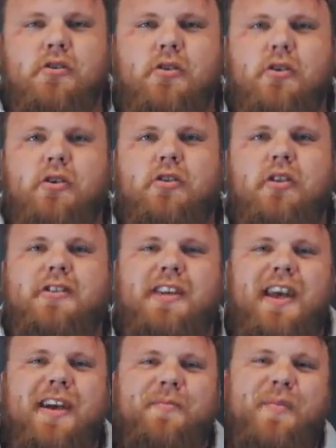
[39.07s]
good to see
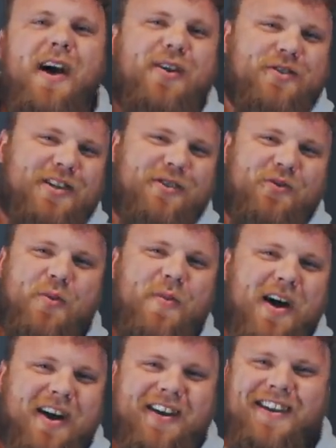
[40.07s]
him back, see
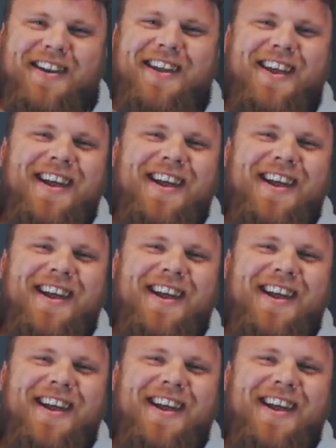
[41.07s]
Romark.